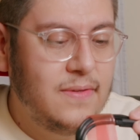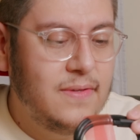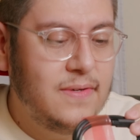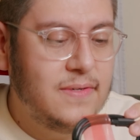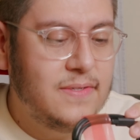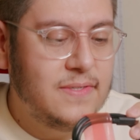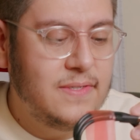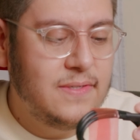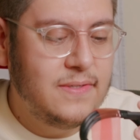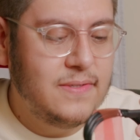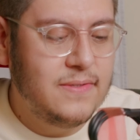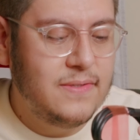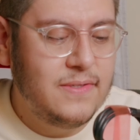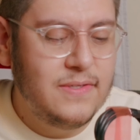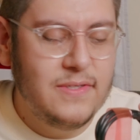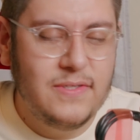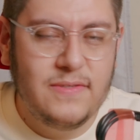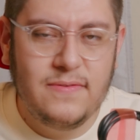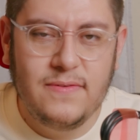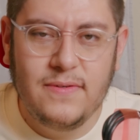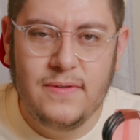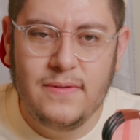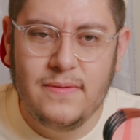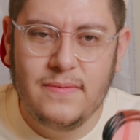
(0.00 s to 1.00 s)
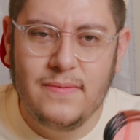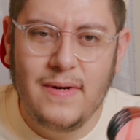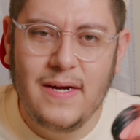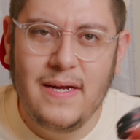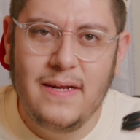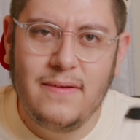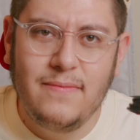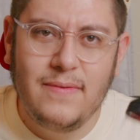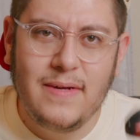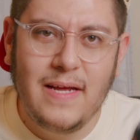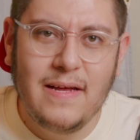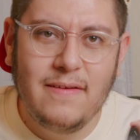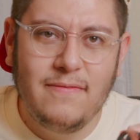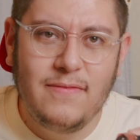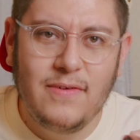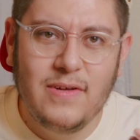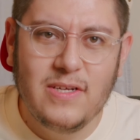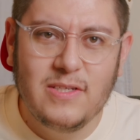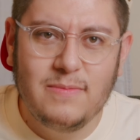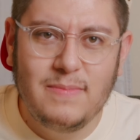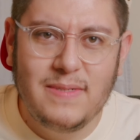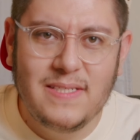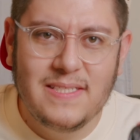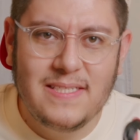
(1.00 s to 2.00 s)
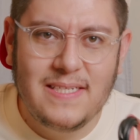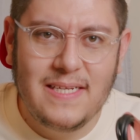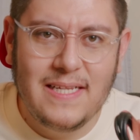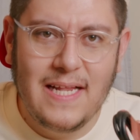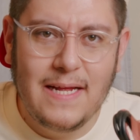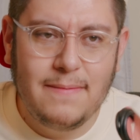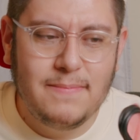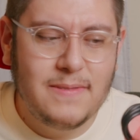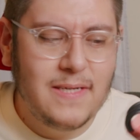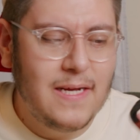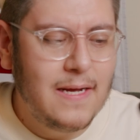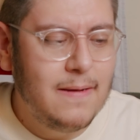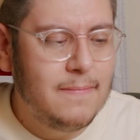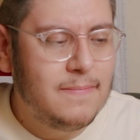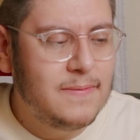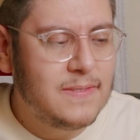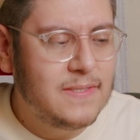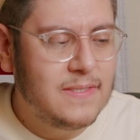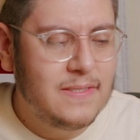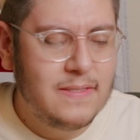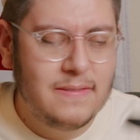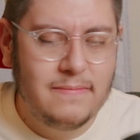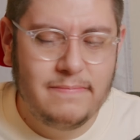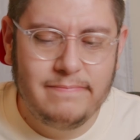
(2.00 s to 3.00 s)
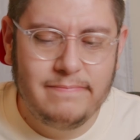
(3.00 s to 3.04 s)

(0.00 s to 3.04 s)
They're so useful, right? We have USB-C laptops.